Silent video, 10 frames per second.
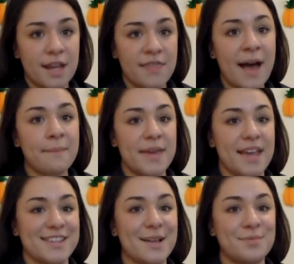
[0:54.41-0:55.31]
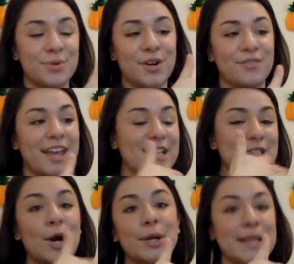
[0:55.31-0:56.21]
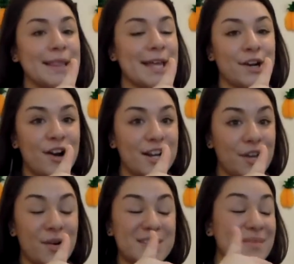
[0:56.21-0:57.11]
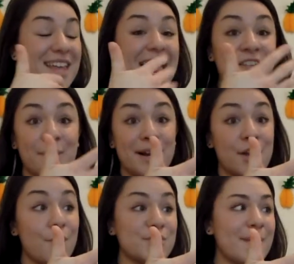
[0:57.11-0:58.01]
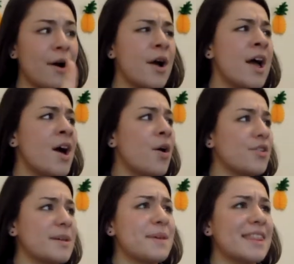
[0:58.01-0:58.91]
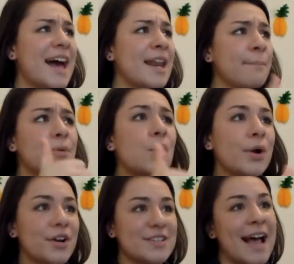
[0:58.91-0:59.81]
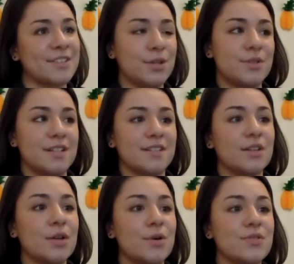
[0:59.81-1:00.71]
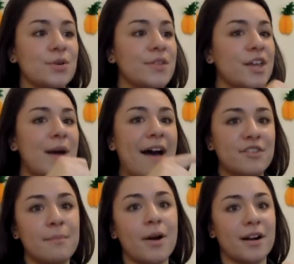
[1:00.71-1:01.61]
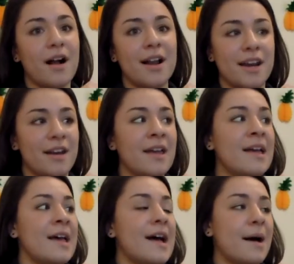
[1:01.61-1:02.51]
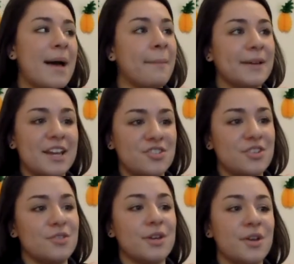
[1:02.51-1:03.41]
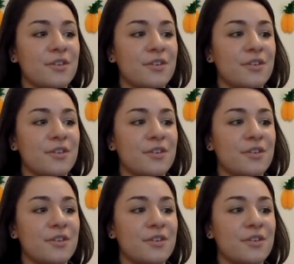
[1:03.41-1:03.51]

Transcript: And that being some sort of like scarlet letter on you, or something that everybody knows about, or something that employers ask you to disclose, or that you have to mark on an application to a